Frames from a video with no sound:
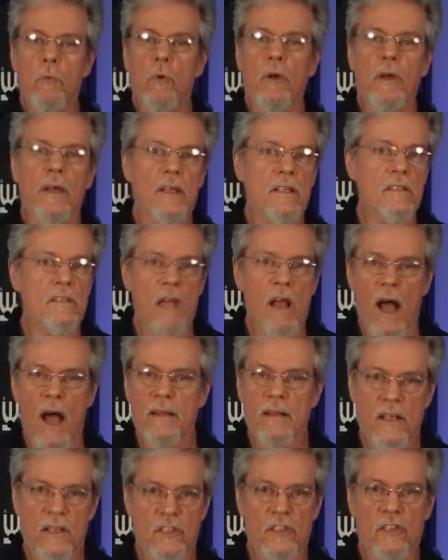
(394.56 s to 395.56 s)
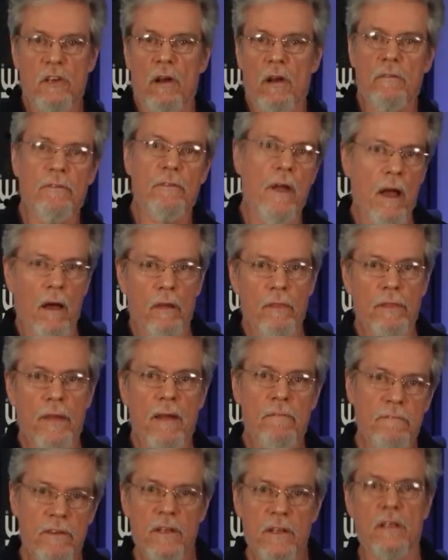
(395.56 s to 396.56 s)
work is not necessary for health
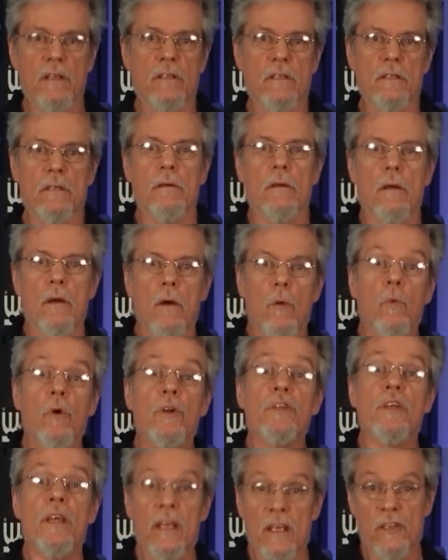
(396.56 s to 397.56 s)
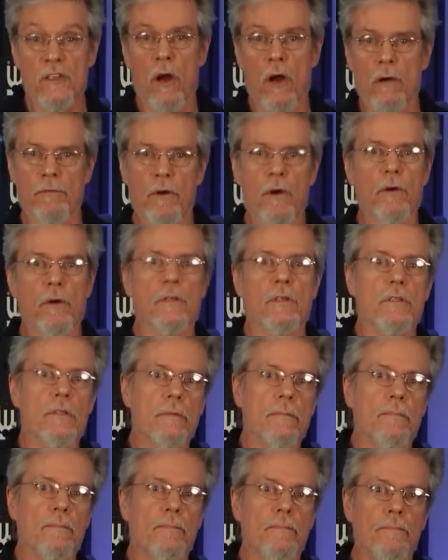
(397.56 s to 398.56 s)
and fitness, which is our
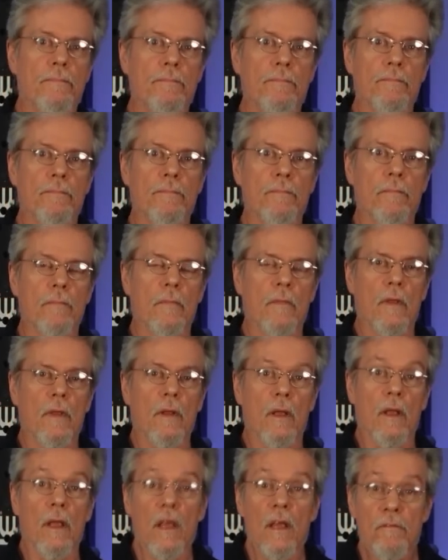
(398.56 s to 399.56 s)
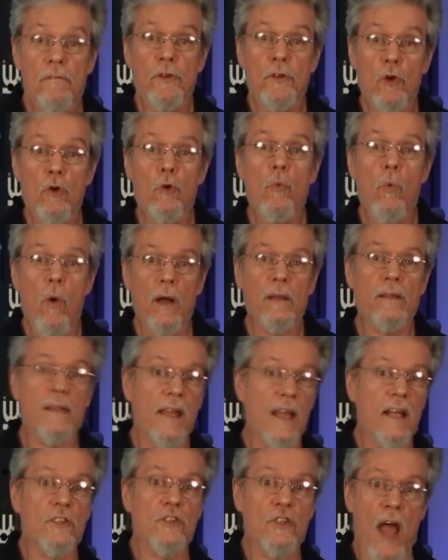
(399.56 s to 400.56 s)
focus. If you want
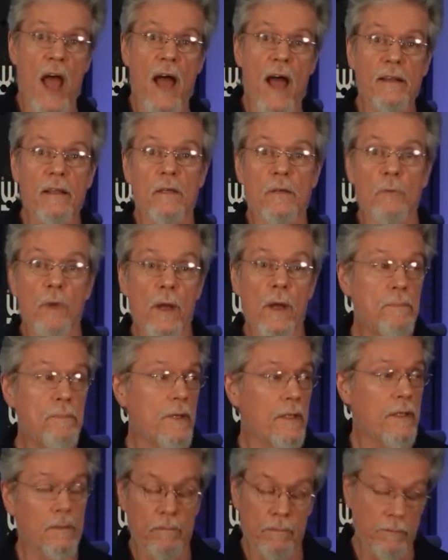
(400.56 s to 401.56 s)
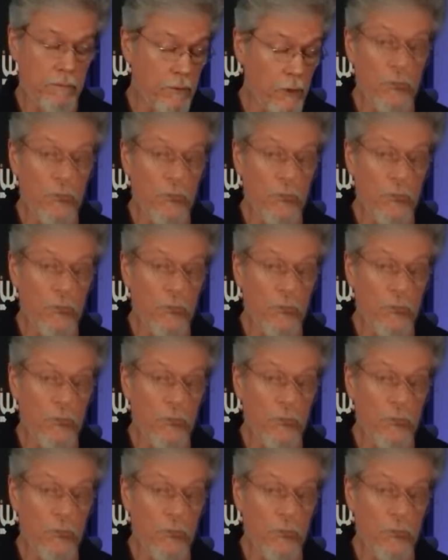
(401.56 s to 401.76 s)
to get jacked and ripped and